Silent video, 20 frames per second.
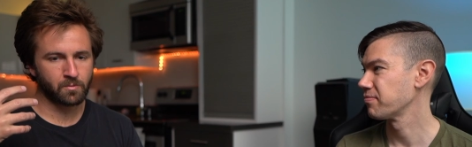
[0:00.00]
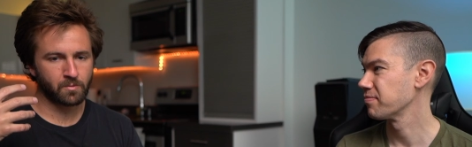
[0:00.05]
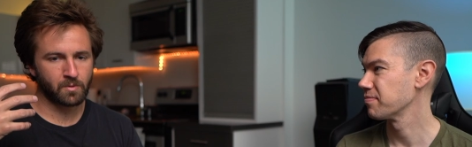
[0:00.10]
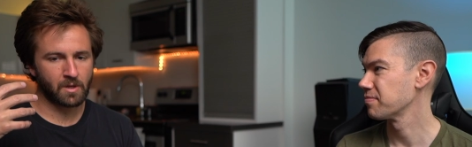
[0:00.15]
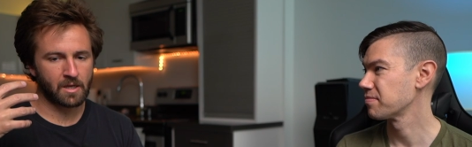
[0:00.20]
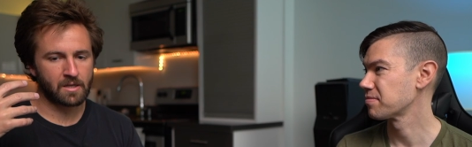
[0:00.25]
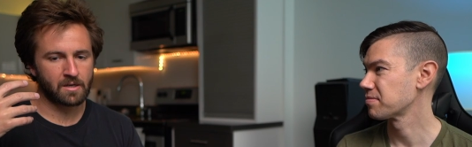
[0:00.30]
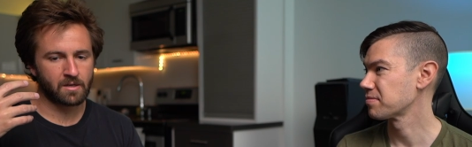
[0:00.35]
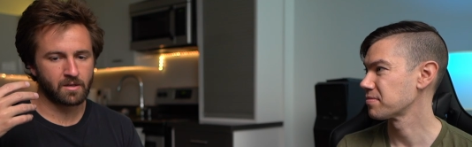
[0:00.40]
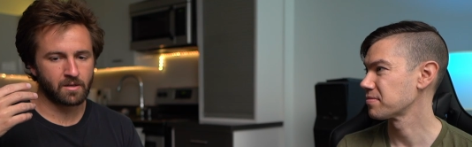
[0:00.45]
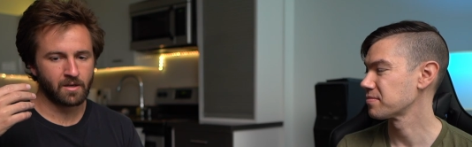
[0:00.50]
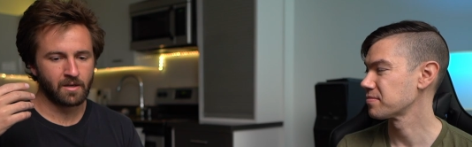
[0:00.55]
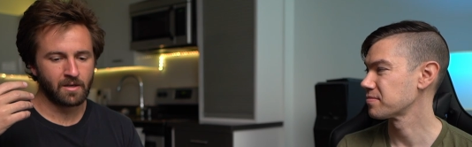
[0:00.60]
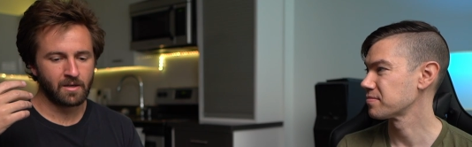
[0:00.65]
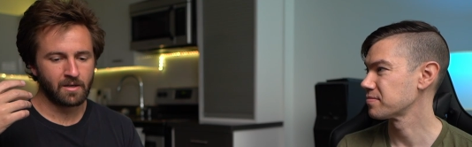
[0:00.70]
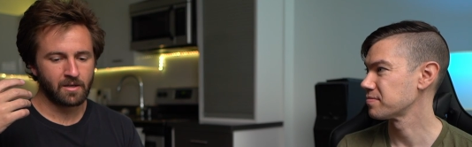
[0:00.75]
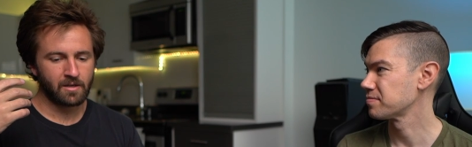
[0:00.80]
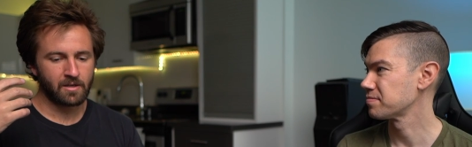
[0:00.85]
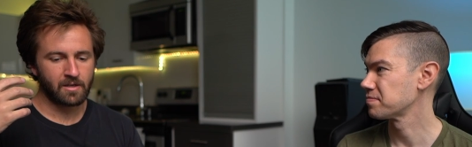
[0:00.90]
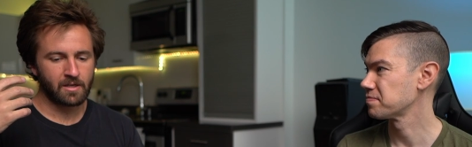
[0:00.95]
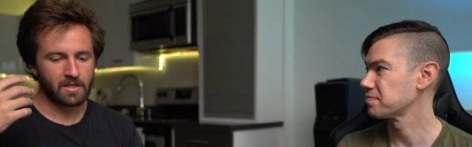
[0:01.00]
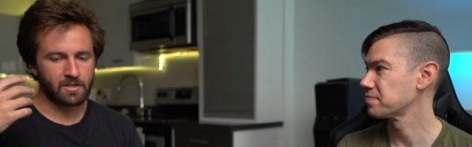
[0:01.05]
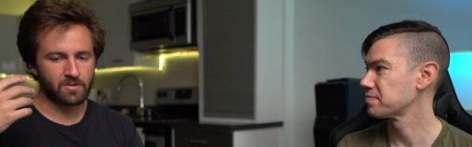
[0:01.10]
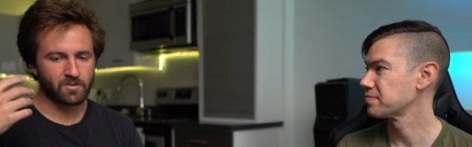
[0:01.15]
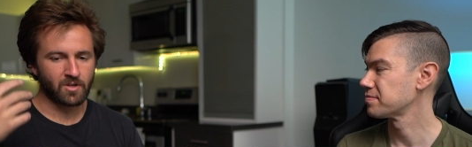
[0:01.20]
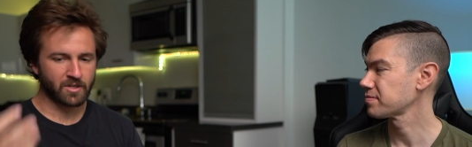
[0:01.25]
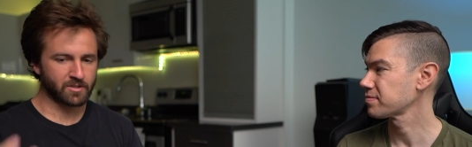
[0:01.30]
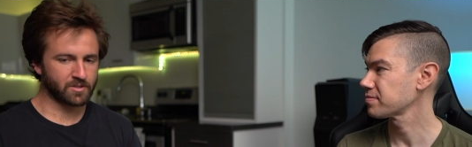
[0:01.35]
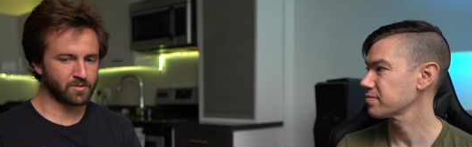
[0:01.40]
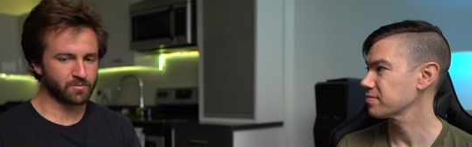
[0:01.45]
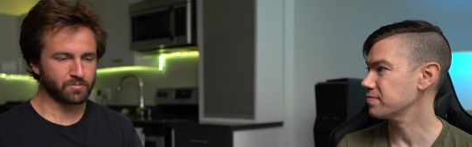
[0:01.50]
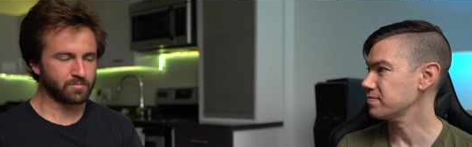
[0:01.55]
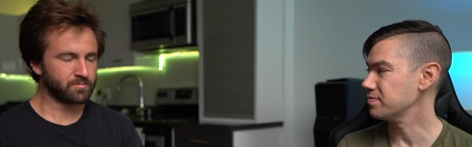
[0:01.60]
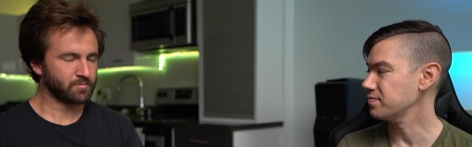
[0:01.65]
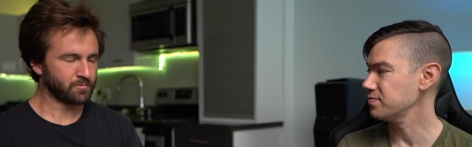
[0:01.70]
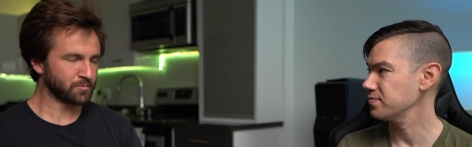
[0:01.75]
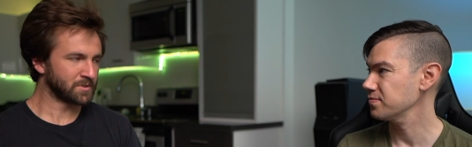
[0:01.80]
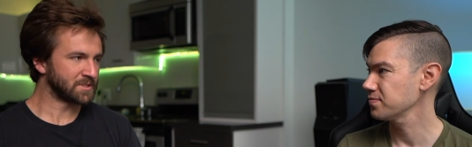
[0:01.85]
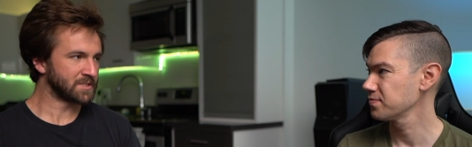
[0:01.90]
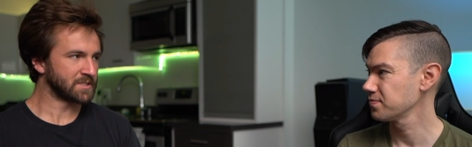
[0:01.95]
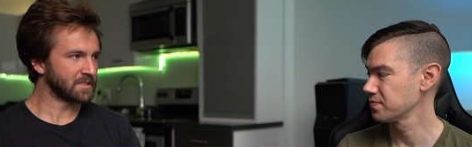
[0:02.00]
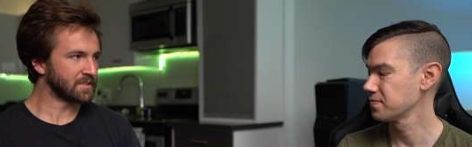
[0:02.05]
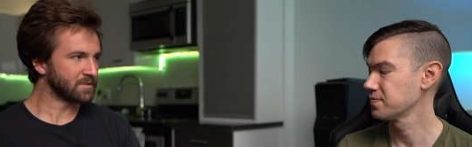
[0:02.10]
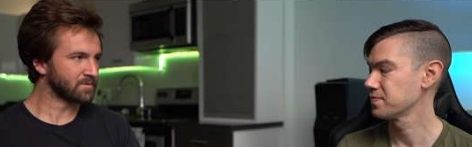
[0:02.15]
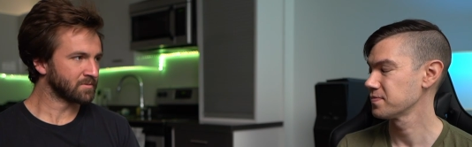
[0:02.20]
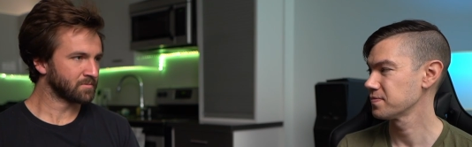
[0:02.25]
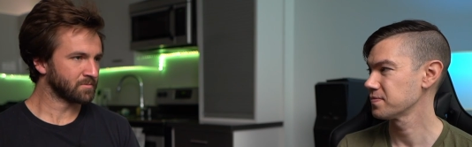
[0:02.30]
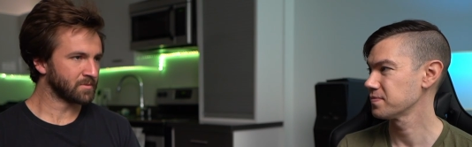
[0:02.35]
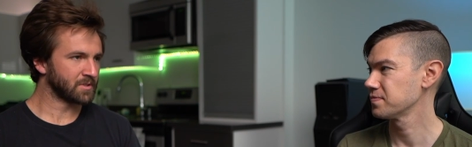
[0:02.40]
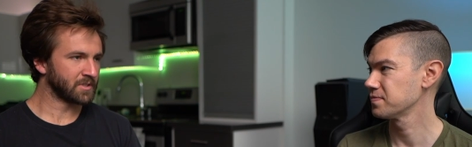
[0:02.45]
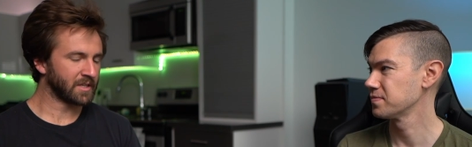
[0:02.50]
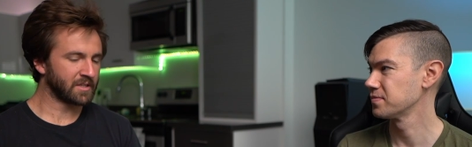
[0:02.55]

Speaker 1: an inductive reasoning, really.